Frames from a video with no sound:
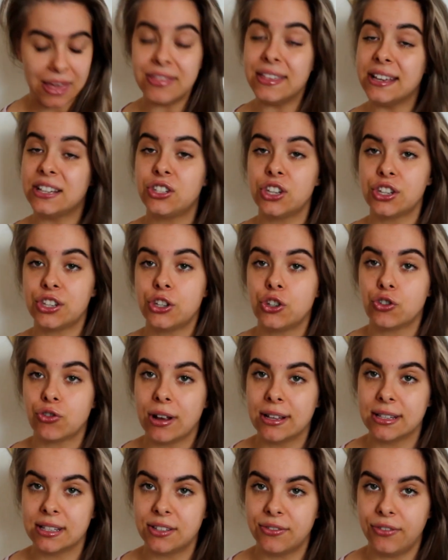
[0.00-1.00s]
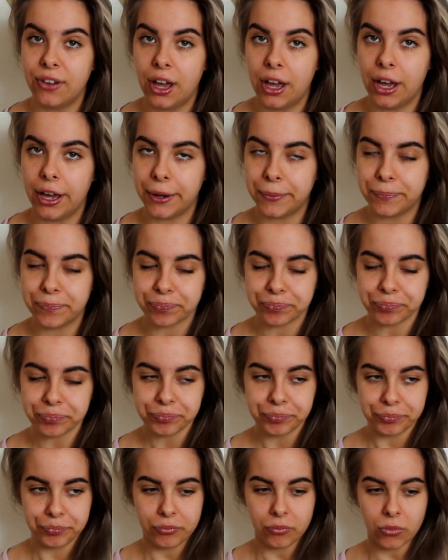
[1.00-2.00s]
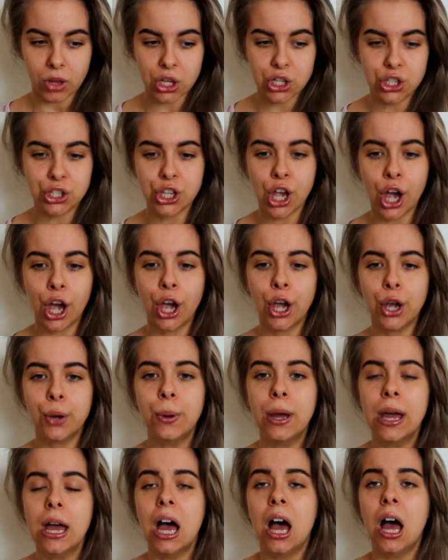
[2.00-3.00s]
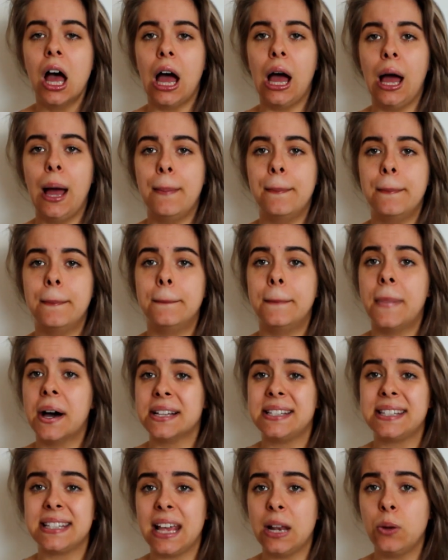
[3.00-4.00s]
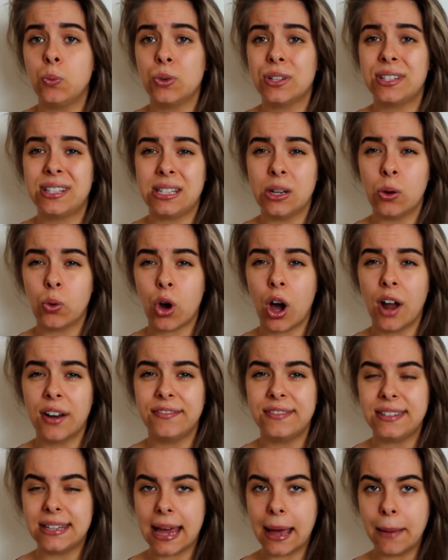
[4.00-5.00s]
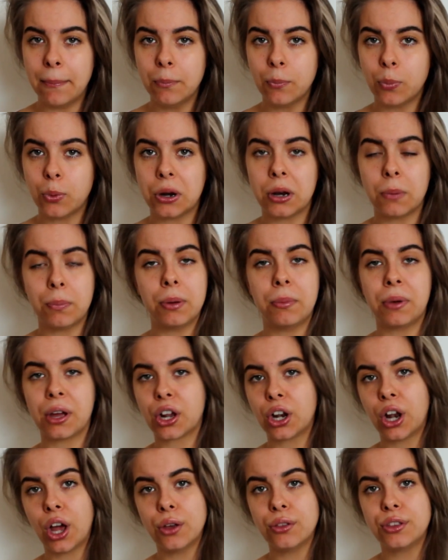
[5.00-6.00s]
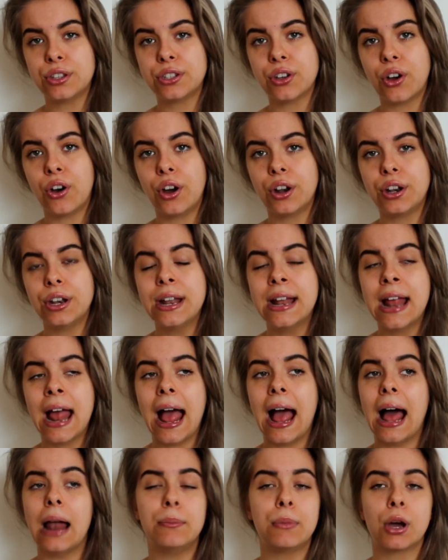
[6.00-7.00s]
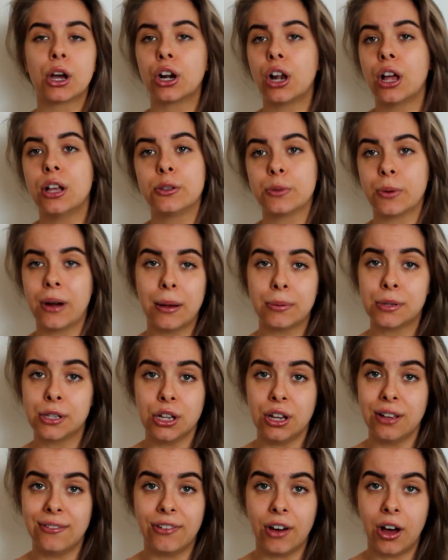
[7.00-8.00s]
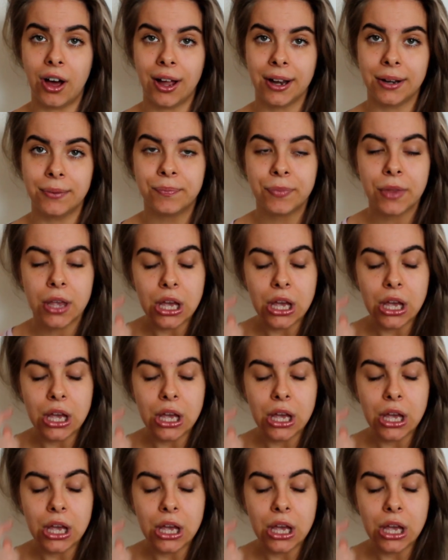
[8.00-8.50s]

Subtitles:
This doesn't transfer. So my skin was still kind of damp when I put my clothes on, and my clothes were absolutely fine.